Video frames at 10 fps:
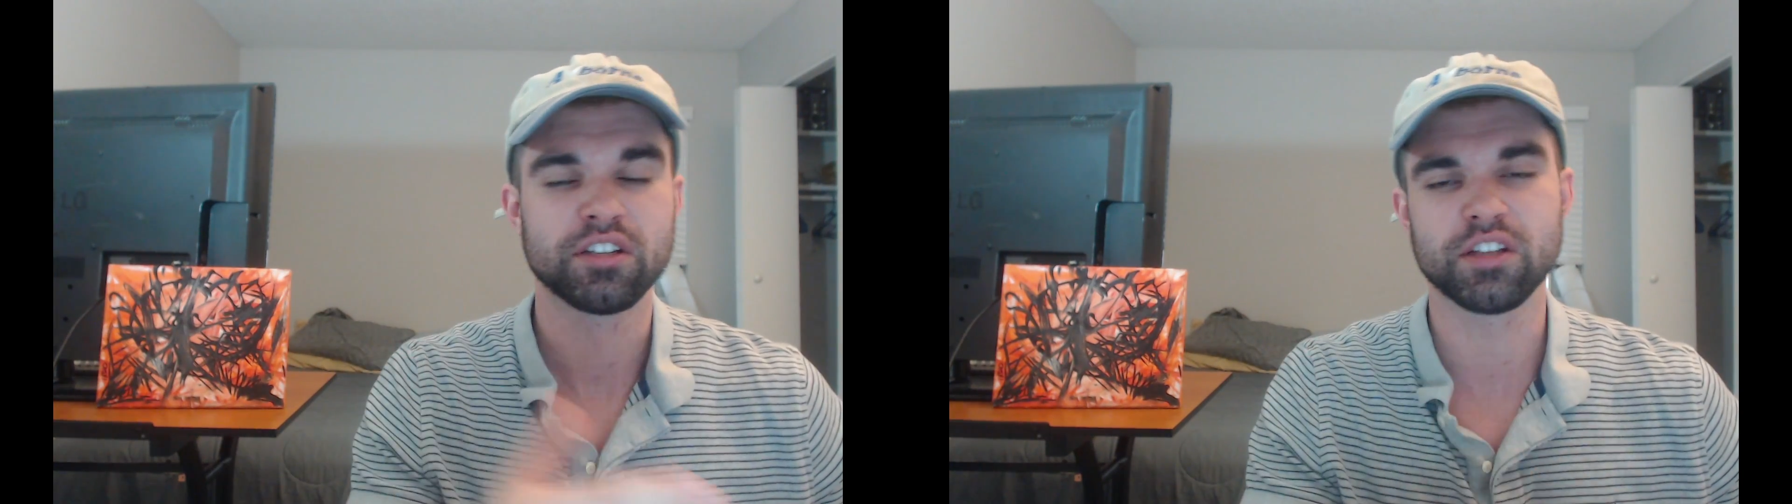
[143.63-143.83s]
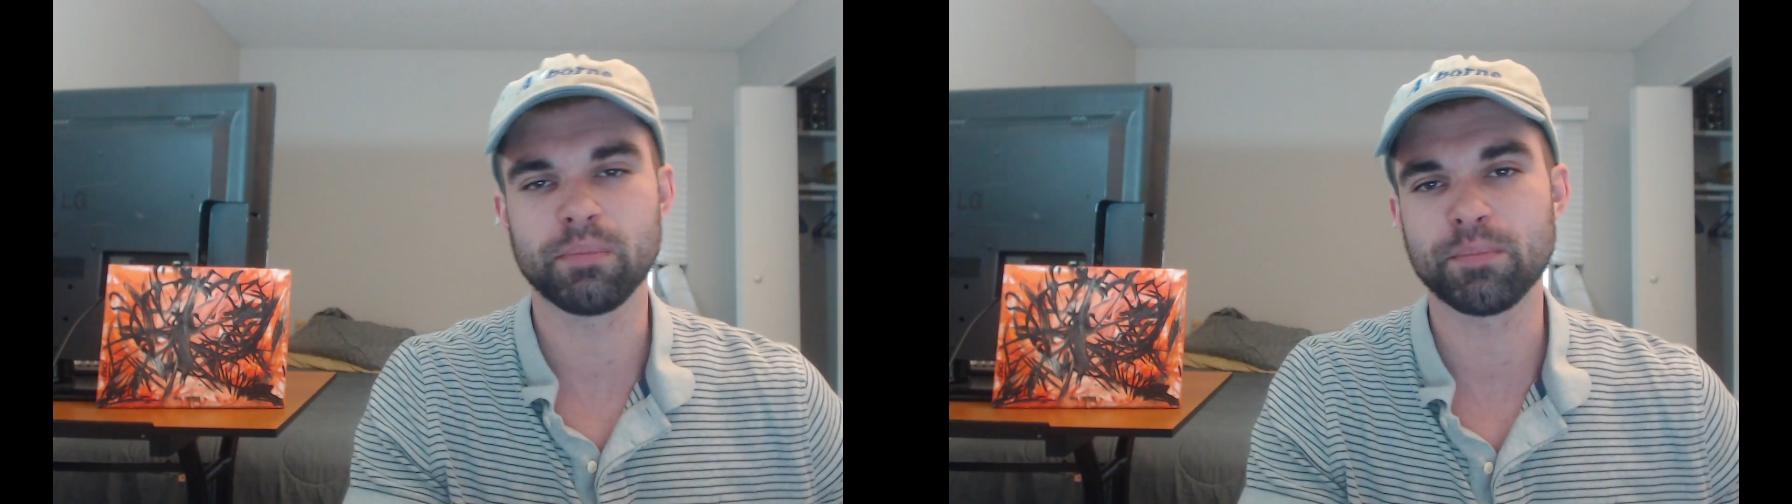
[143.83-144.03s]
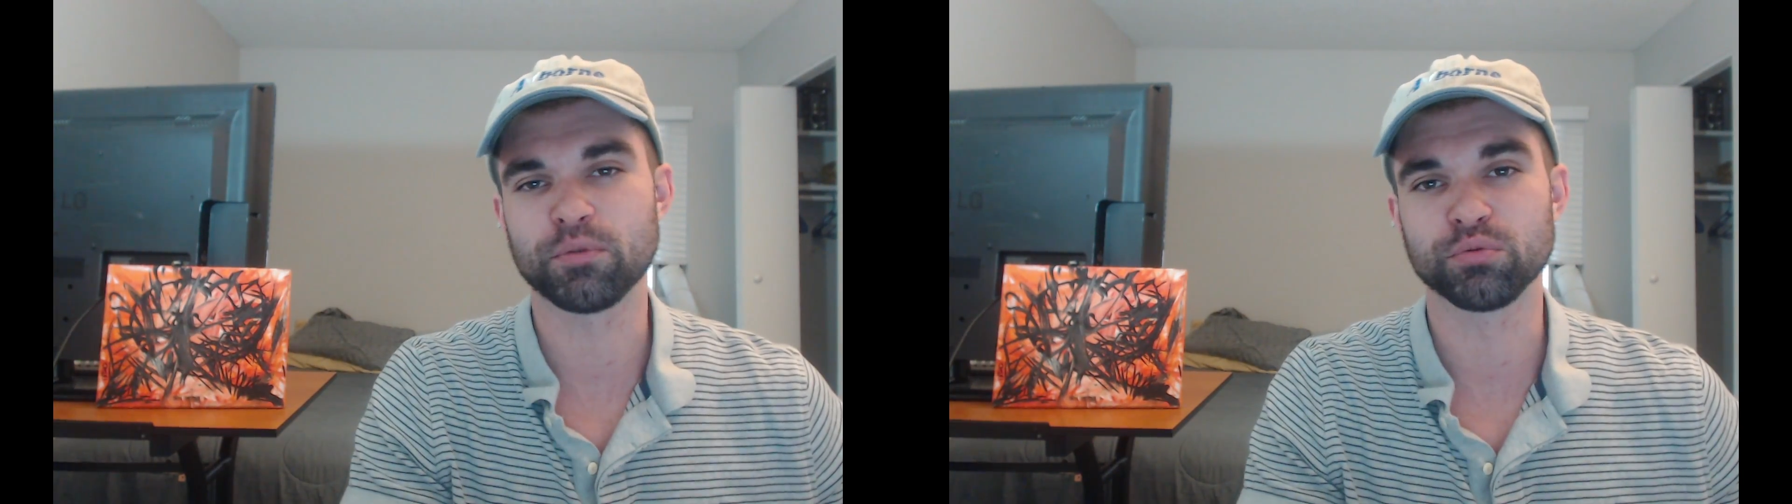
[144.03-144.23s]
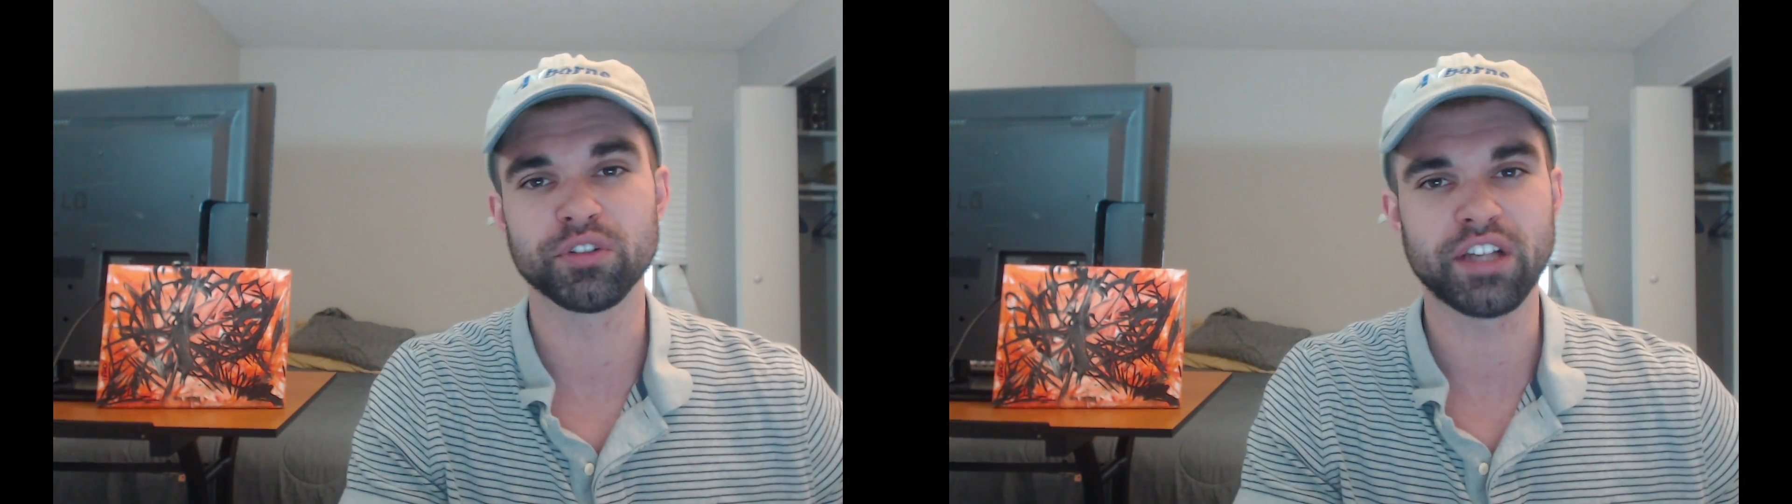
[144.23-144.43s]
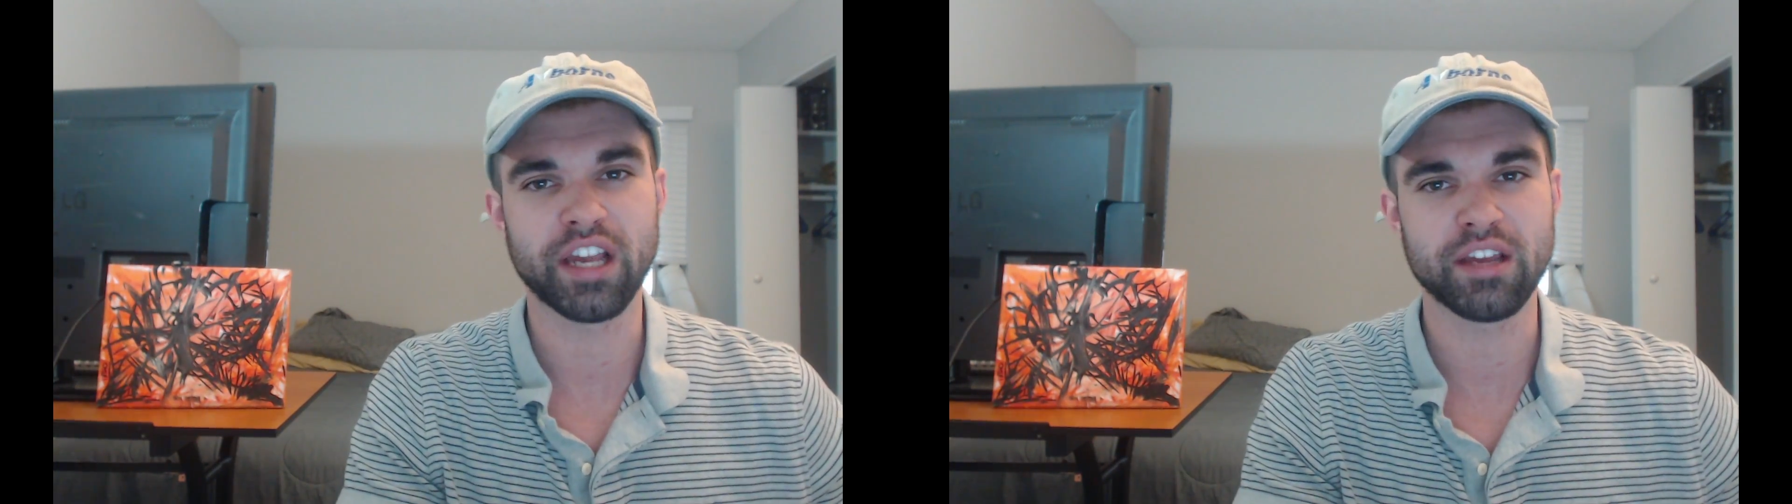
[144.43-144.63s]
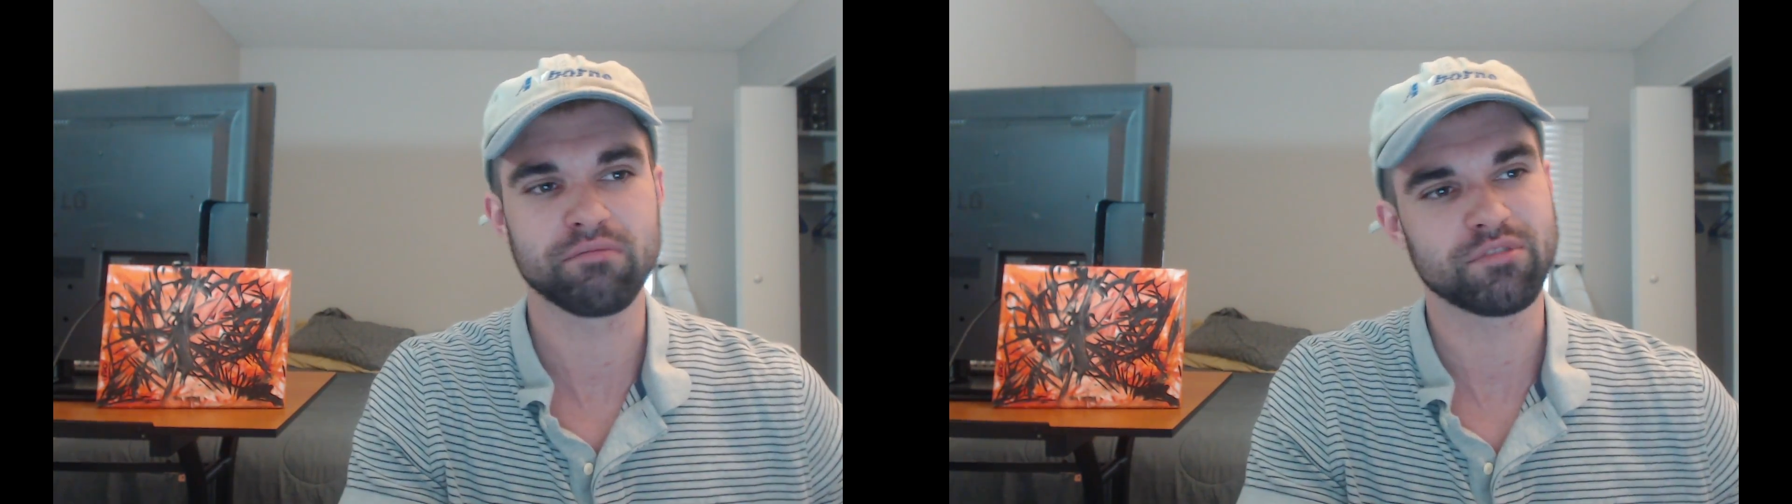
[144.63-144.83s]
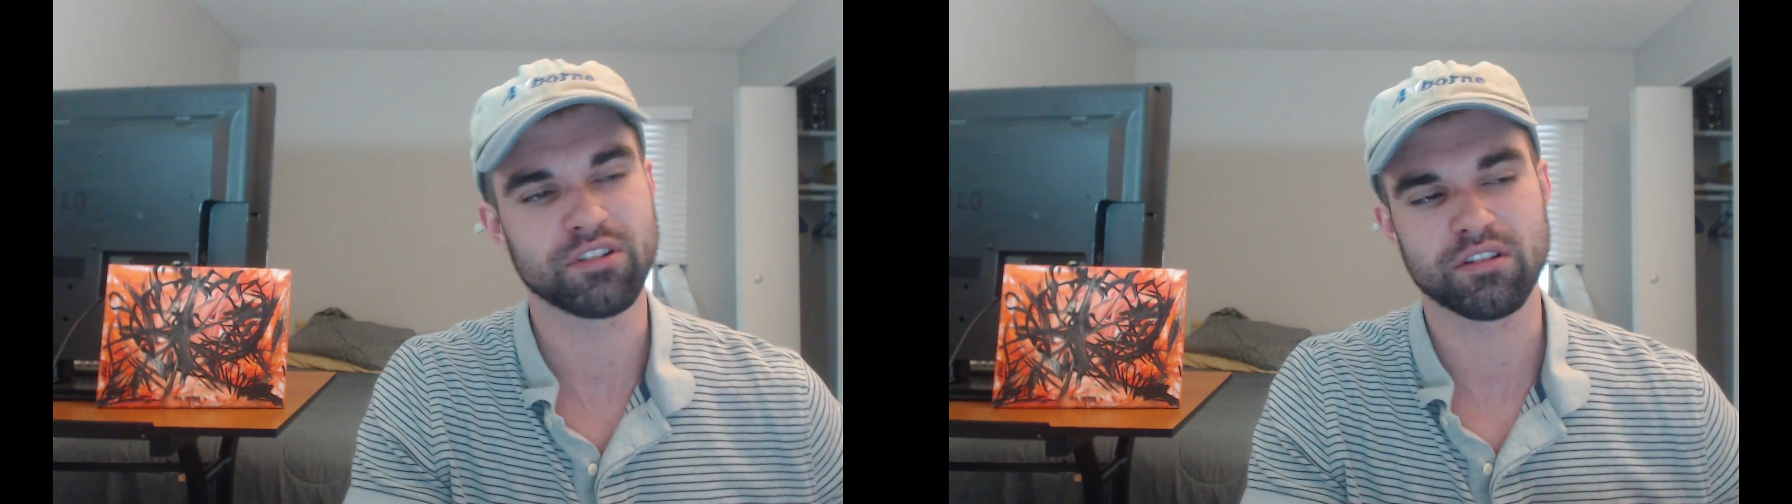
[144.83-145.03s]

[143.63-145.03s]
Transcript: some people really hate